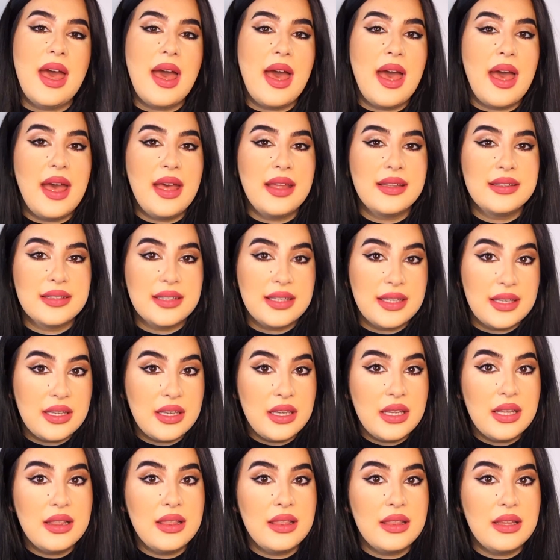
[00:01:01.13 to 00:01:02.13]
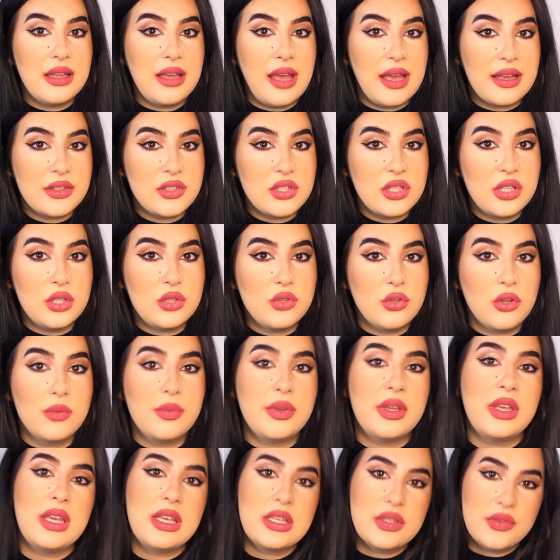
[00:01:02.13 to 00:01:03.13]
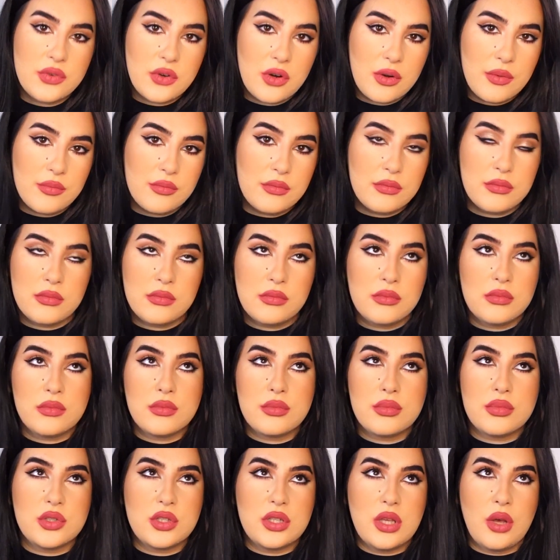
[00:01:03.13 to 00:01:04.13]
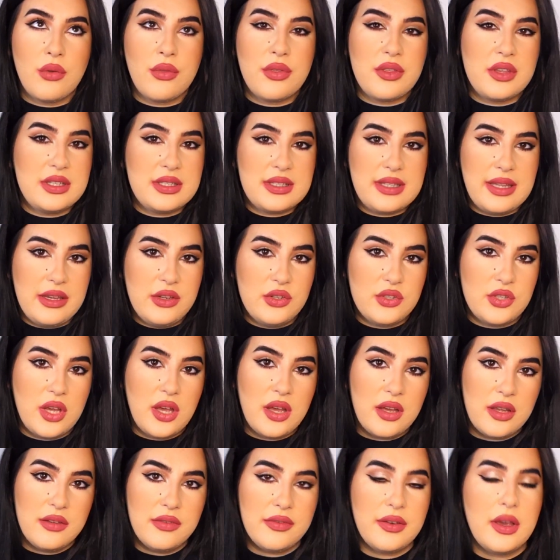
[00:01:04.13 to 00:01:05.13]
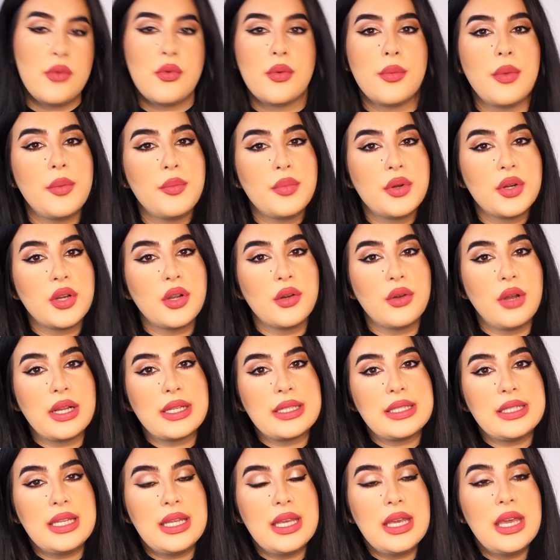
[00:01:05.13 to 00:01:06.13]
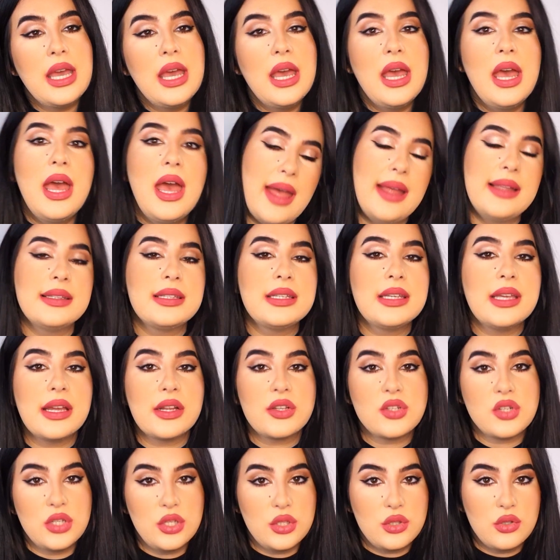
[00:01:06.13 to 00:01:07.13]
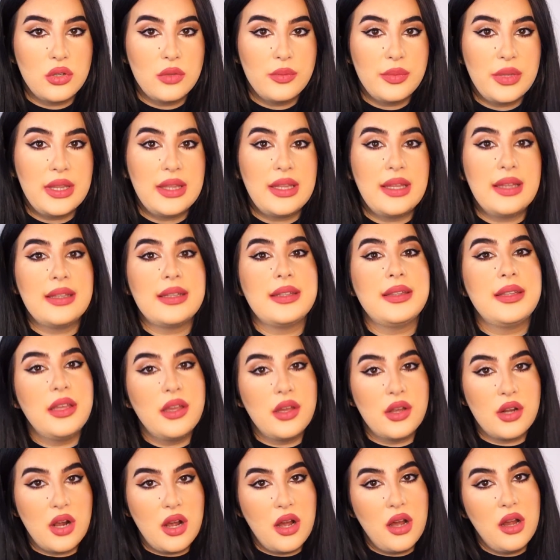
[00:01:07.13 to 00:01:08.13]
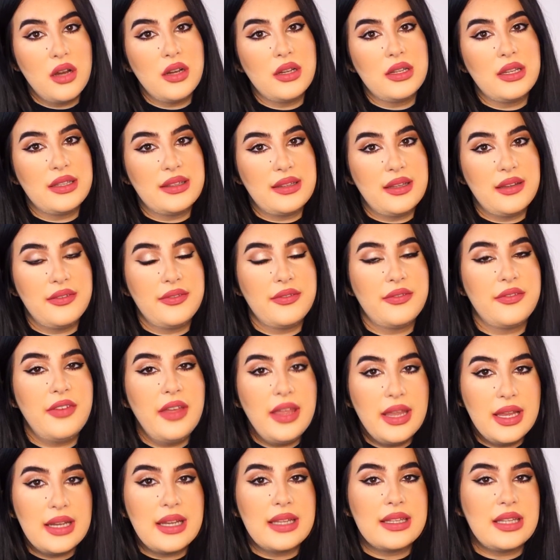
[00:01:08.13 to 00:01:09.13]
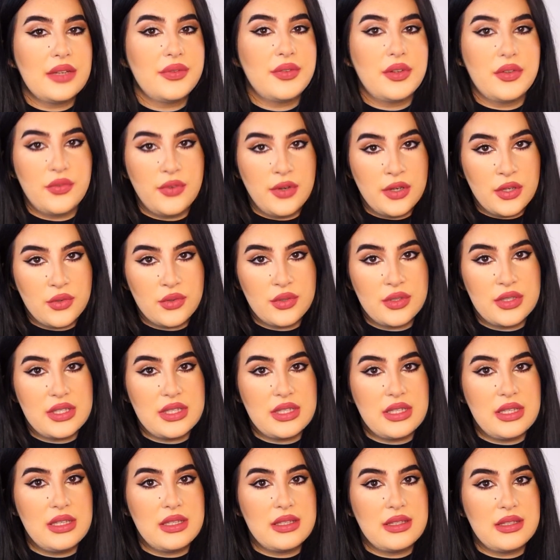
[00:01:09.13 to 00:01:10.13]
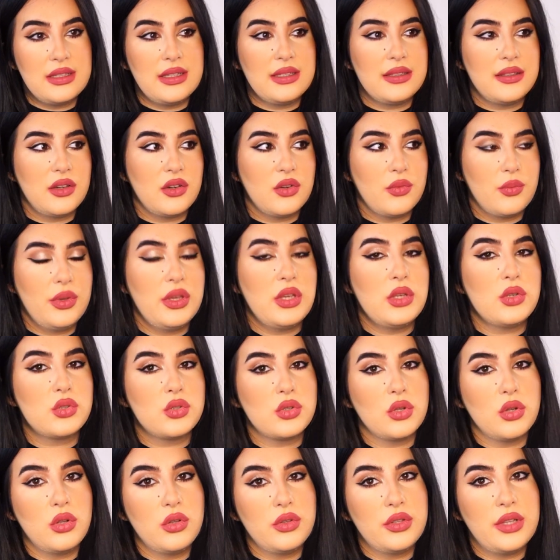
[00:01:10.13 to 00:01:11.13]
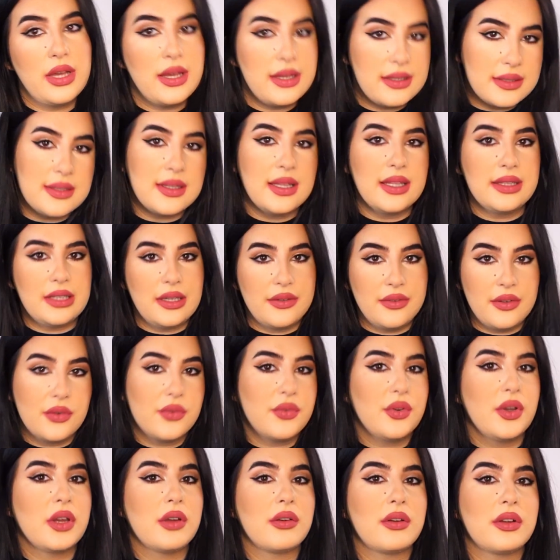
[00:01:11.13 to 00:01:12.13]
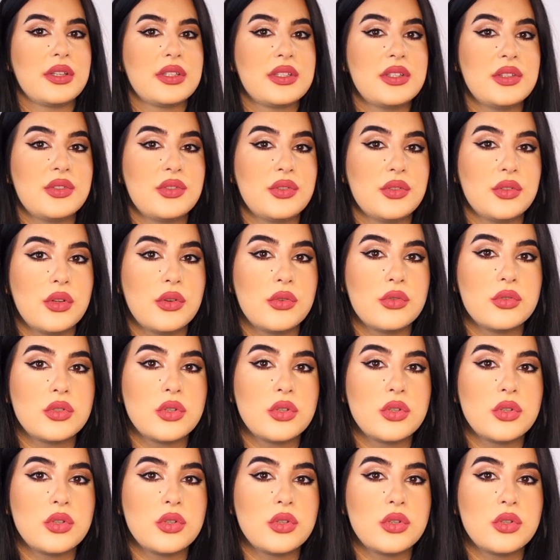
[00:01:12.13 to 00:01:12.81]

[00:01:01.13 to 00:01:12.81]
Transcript: and he actually told me he's from Southeast Asia if I remember correctly, and he actually told me that there are fake Lattafa fragrances that are being sold as Lattafa fragrances, you know,